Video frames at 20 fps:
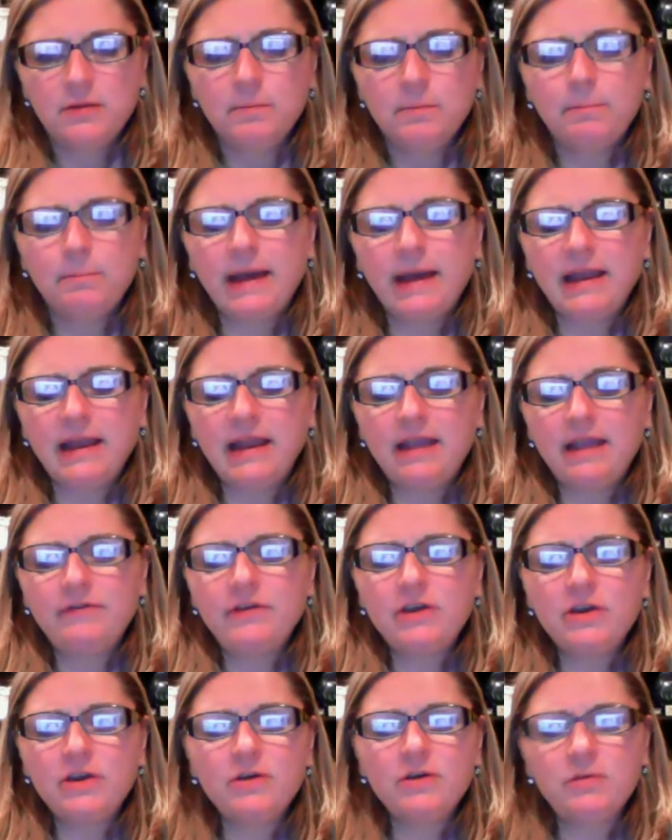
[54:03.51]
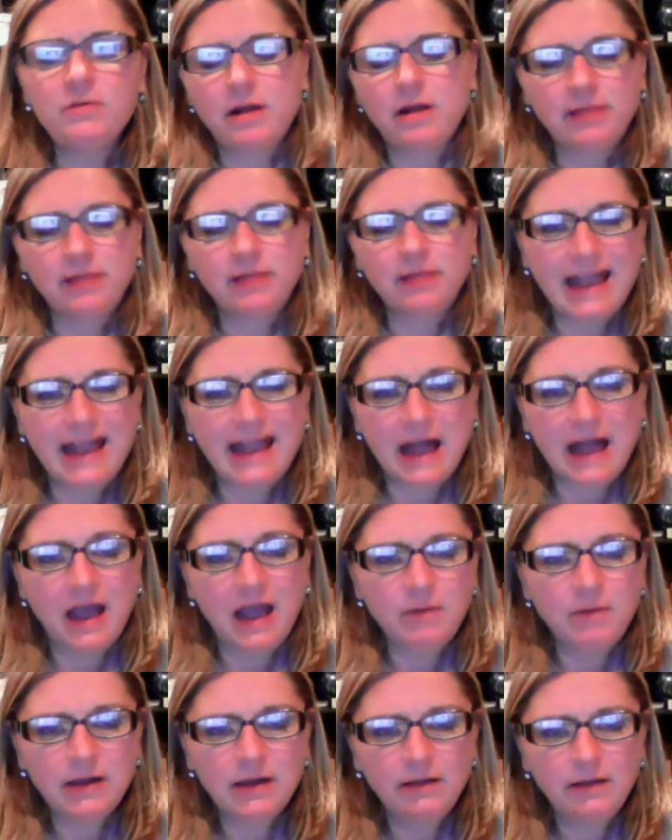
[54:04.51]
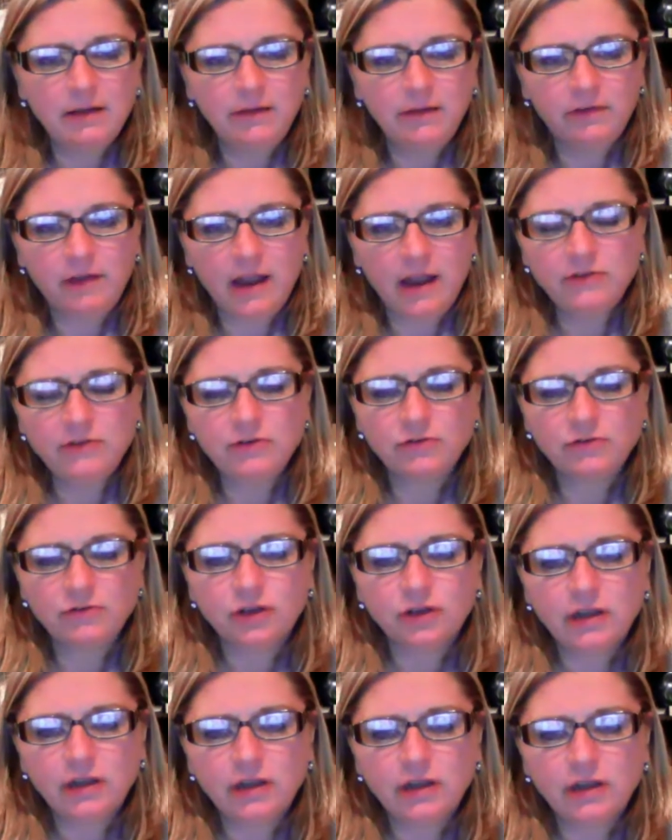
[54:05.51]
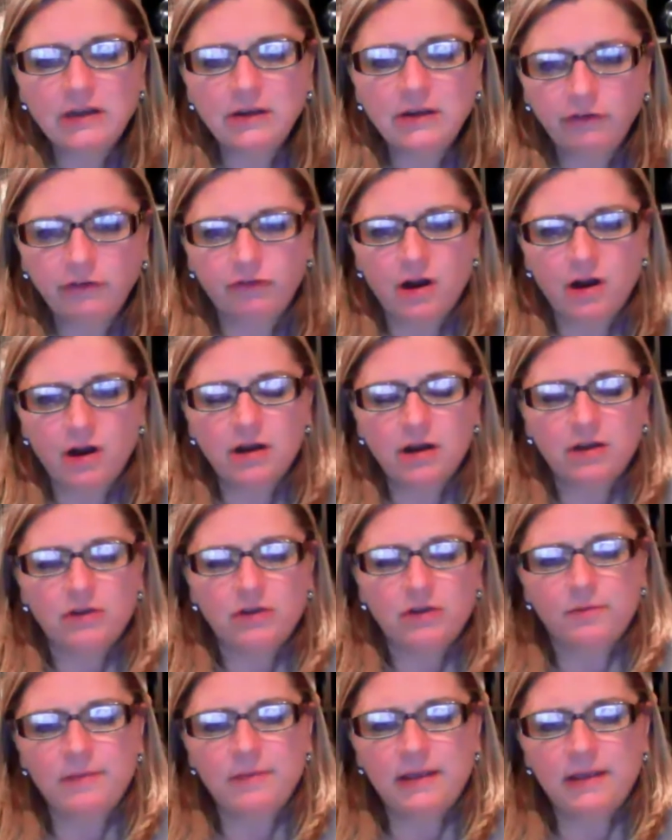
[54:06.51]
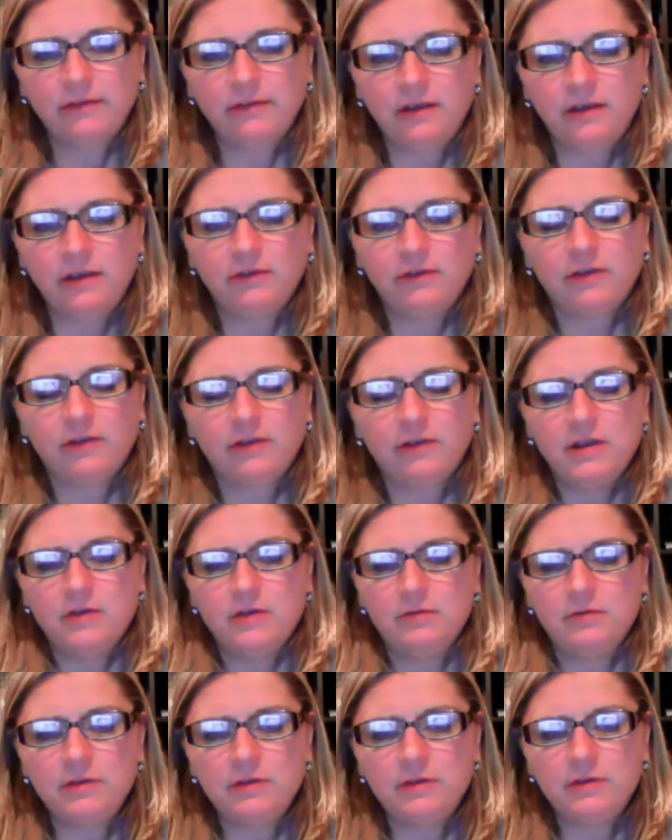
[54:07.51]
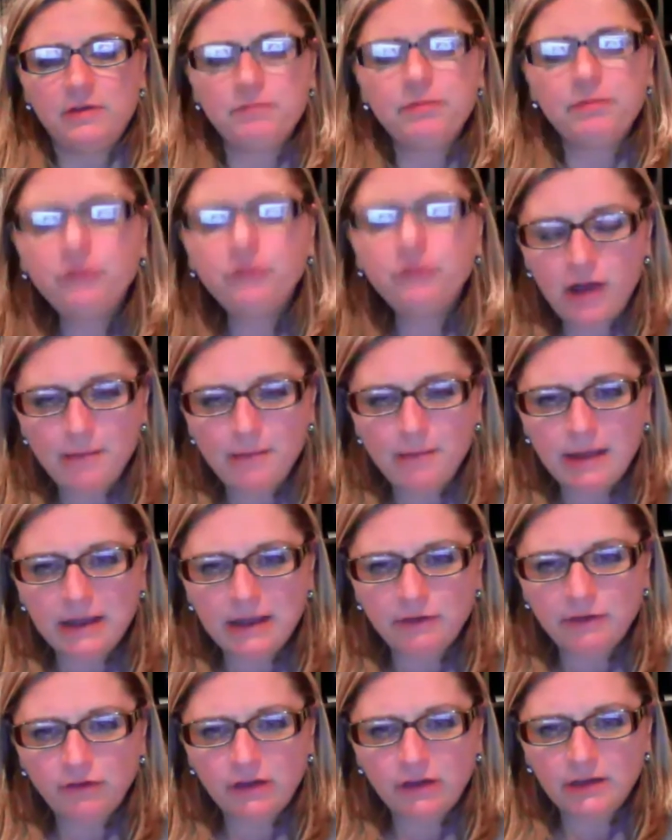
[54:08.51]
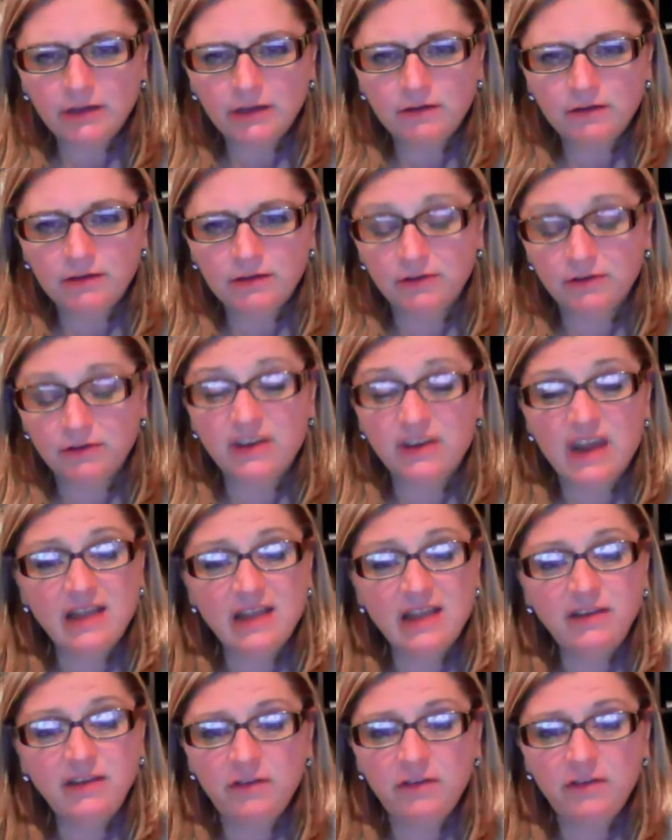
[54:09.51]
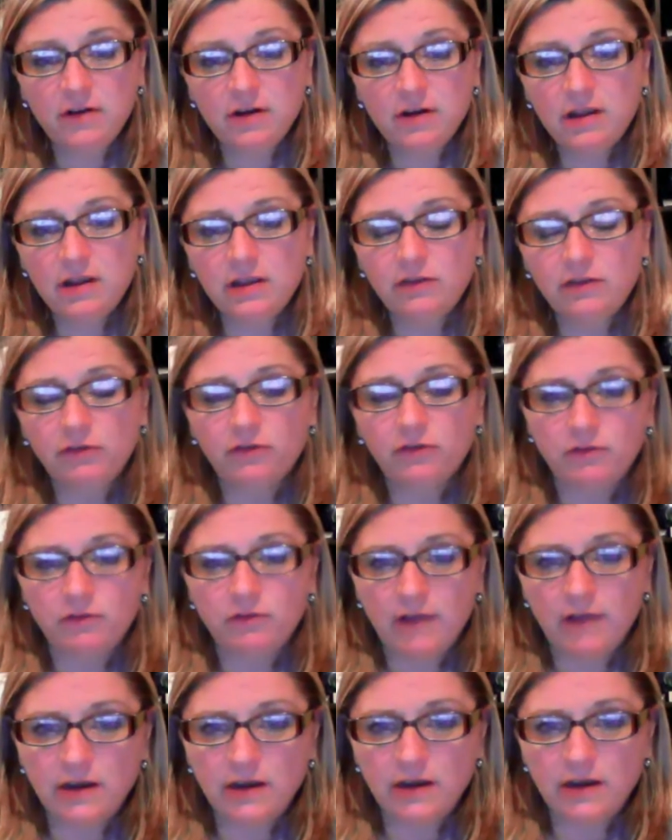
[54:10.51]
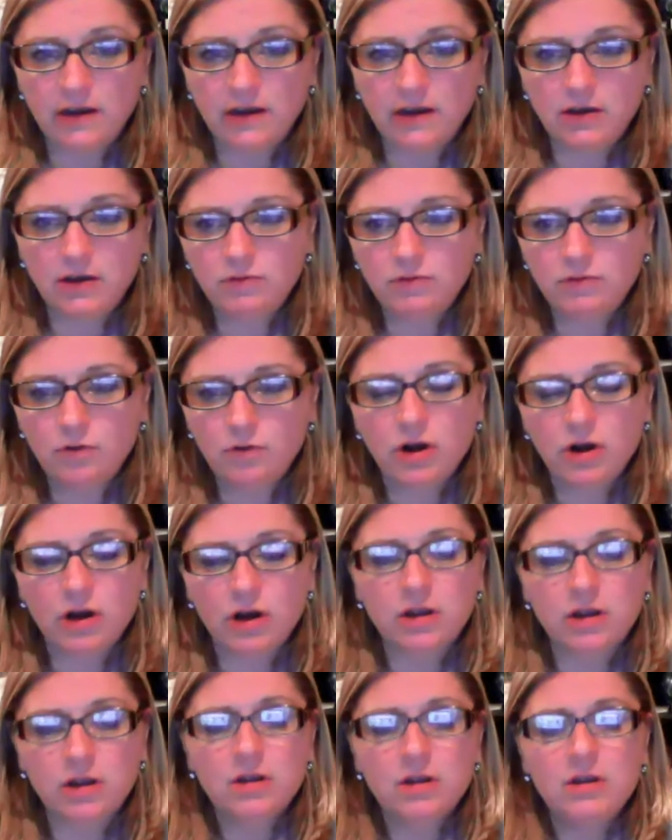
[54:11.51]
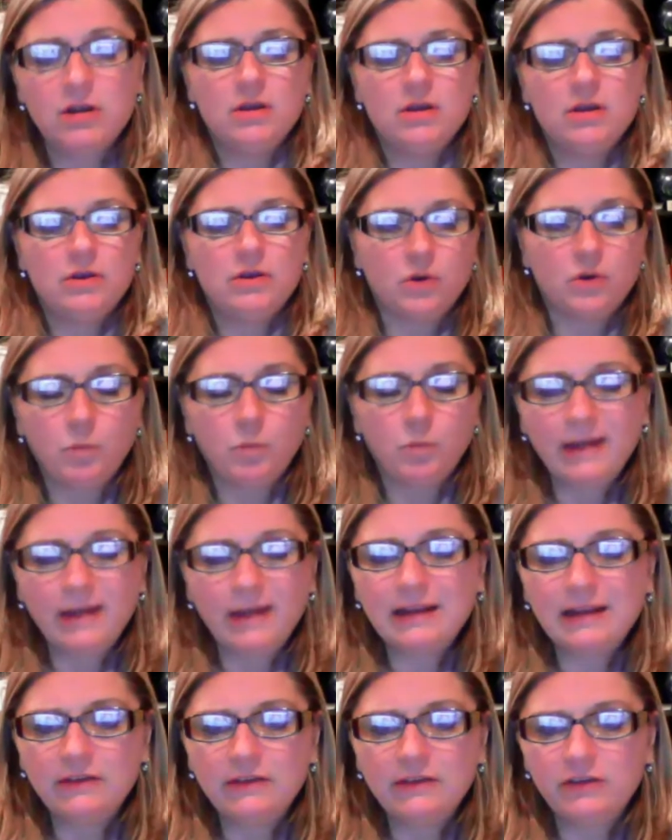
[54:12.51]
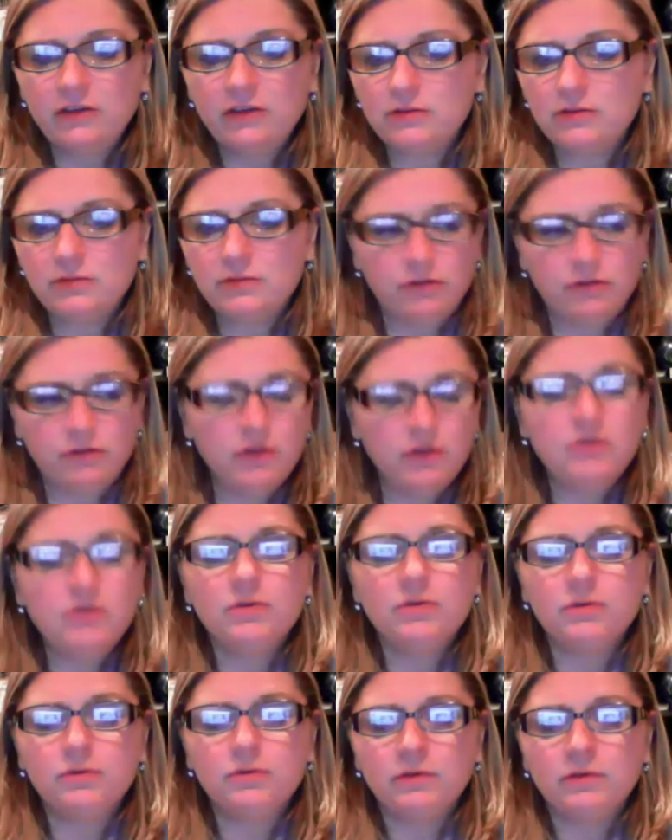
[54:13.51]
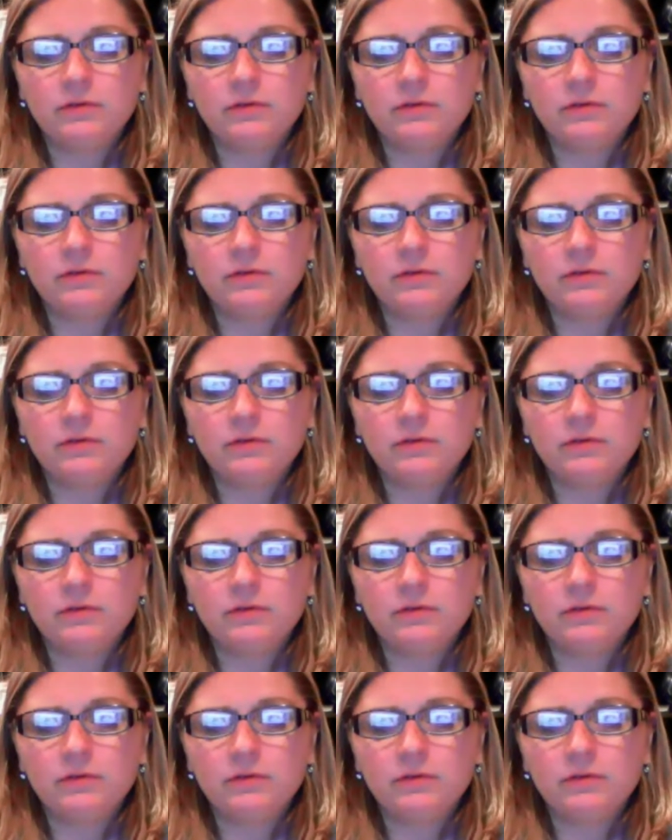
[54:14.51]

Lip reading: But if you are like I was, and you're looking to start your business with a bootstrap budget, you're dead serious, you're ready to do the work, you're willing to do